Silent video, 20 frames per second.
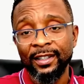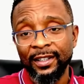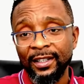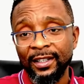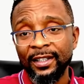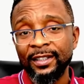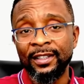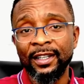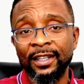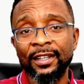
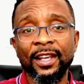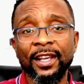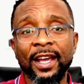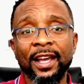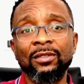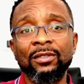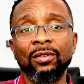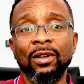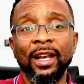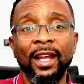these guys
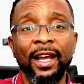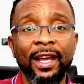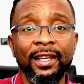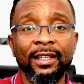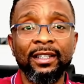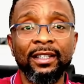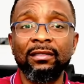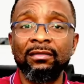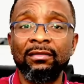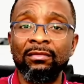were like,
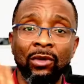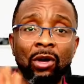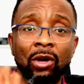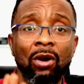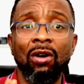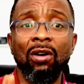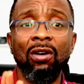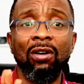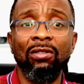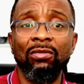
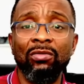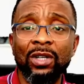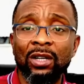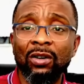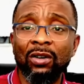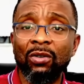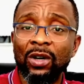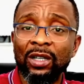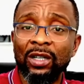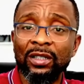oh, we don't
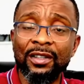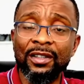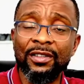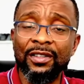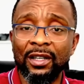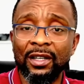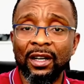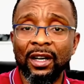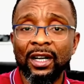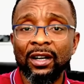want this in
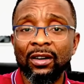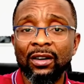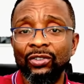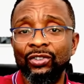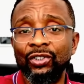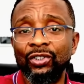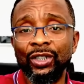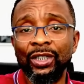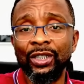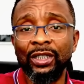our
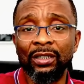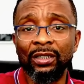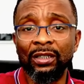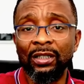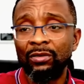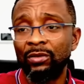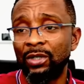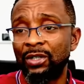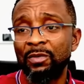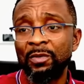country,
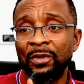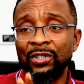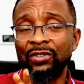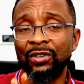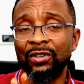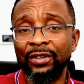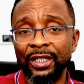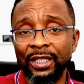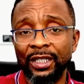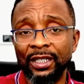
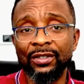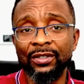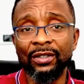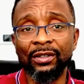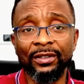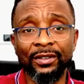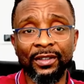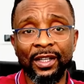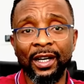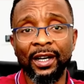sponsoring this or
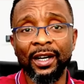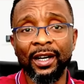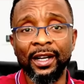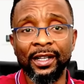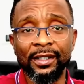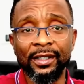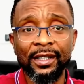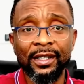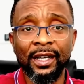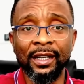
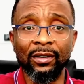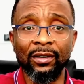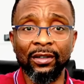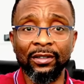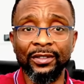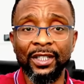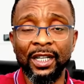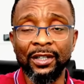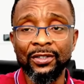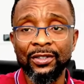that, and all of
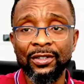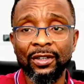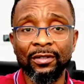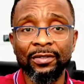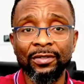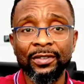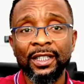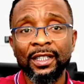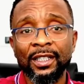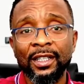that stuff.
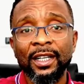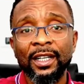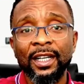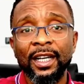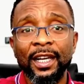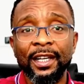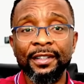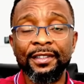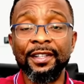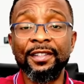
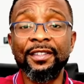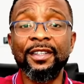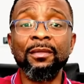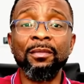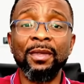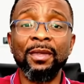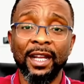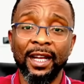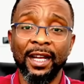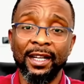It is
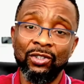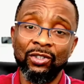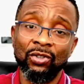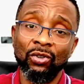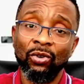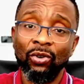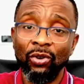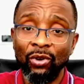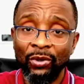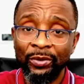similar
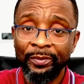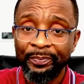to